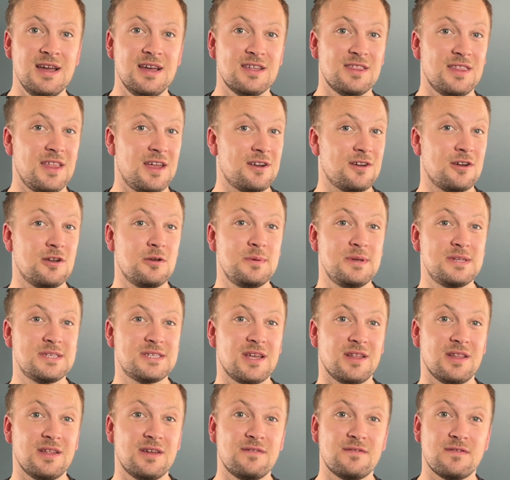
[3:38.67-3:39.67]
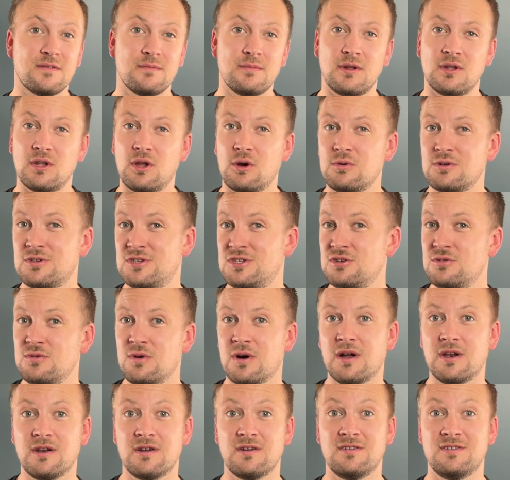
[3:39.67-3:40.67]
that are going to be selling from the low
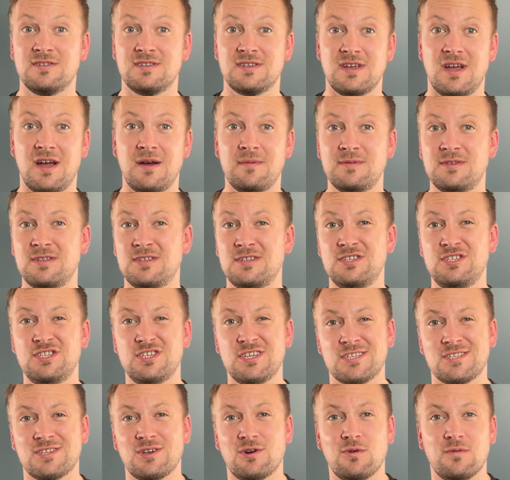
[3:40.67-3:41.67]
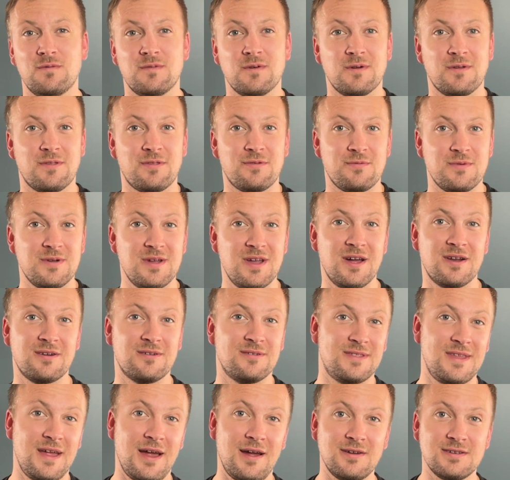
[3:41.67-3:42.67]
200s up to just over
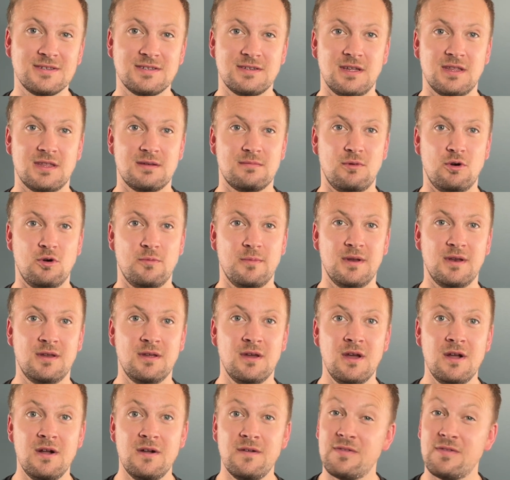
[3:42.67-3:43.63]
300,000 at the moment.